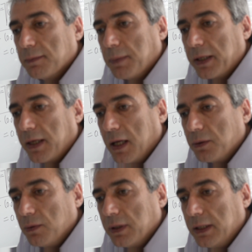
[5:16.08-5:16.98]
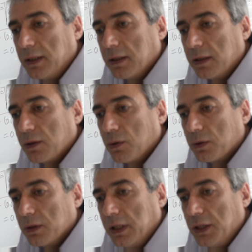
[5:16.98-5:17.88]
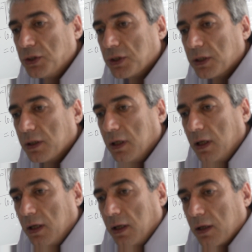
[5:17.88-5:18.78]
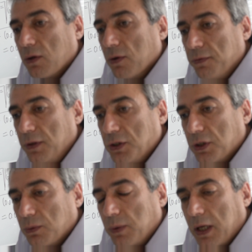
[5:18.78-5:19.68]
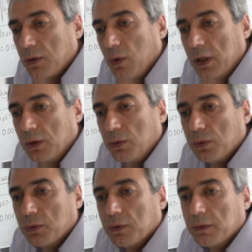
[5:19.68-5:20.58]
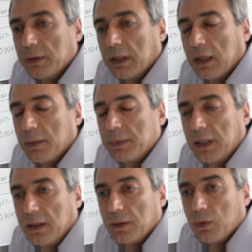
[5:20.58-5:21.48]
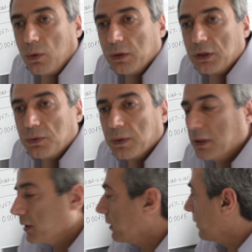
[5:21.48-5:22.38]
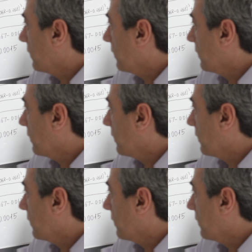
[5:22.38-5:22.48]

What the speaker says: by calculating the correlation coefficient, we are going to obtain a knowledge whether